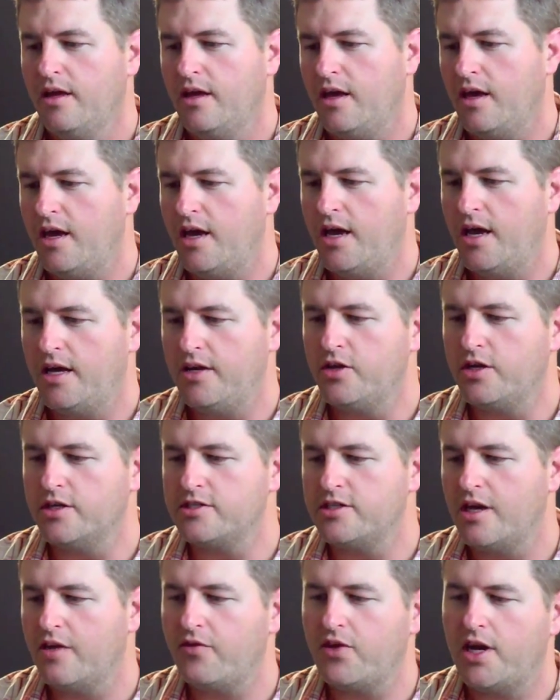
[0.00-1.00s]
and you can
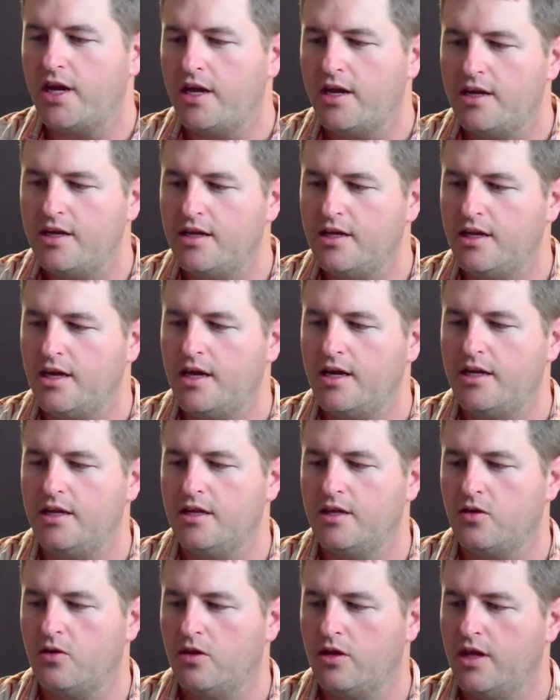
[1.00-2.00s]
see I've got a handy-dandy
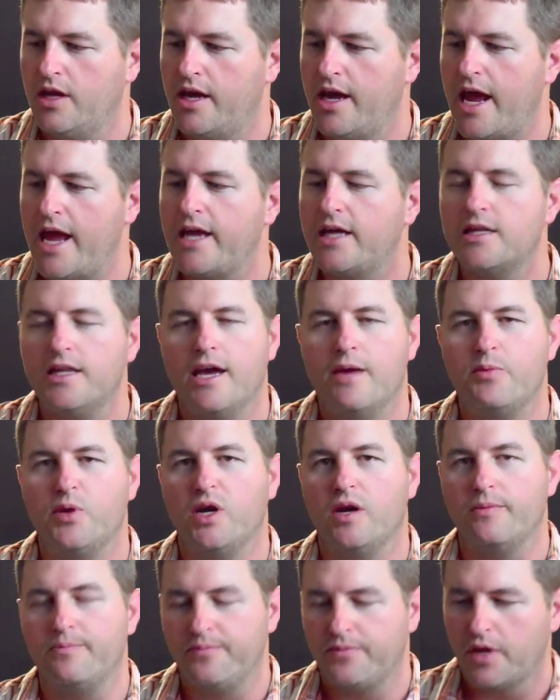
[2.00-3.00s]
little A-clamp
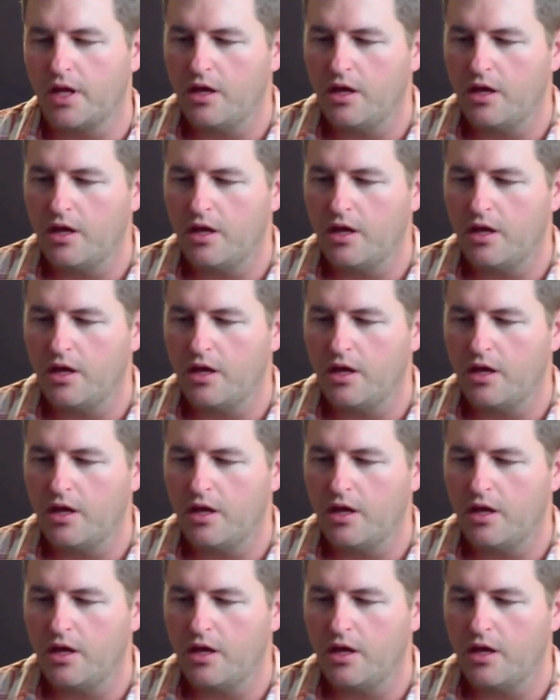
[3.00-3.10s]
here.